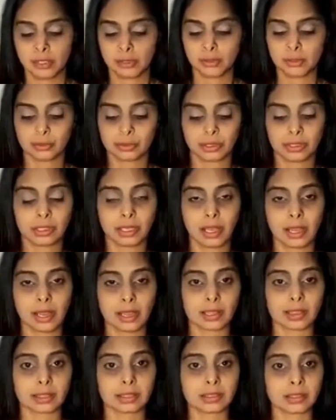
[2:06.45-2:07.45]
You can
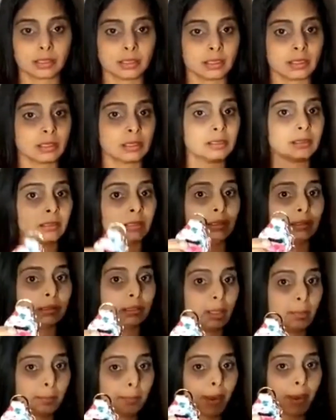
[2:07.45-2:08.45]
get the
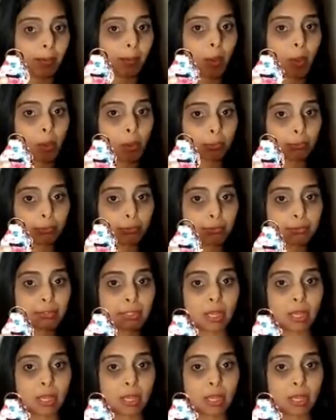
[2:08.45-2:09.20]
lip balm holders